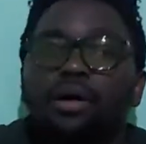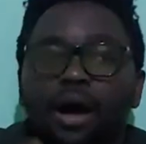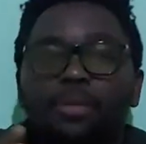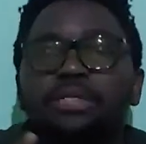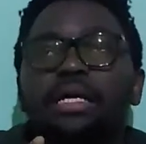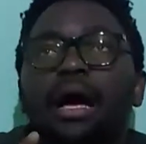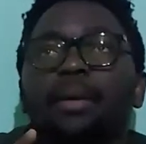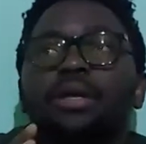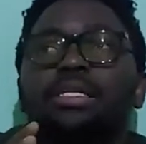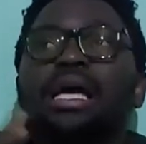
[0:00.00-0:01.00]
I want
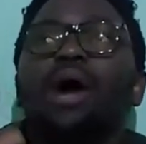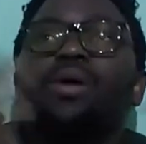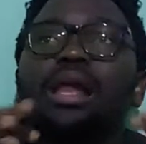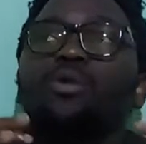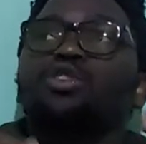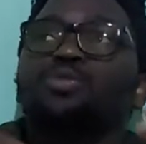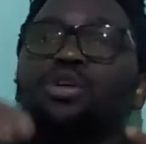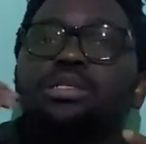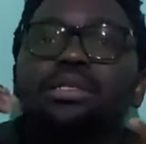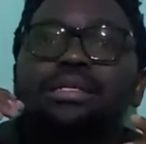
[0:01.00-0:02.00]
to say our language
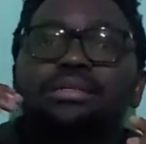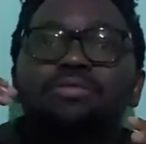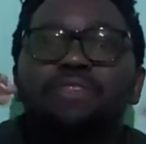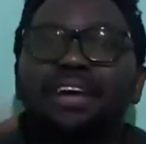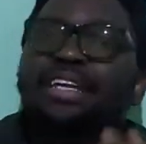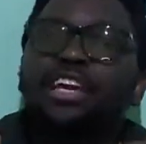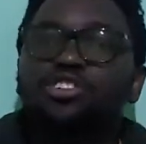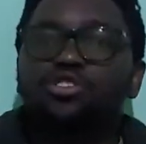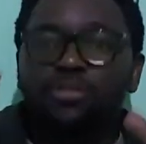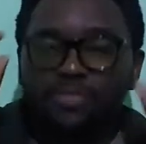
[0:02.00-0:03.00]
because there's
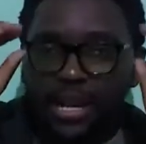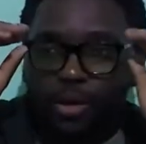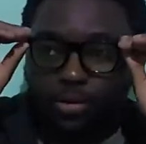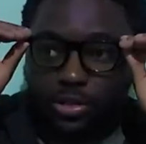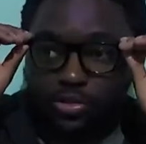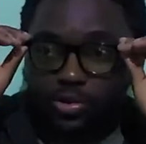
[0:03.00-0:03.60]
variations of the language.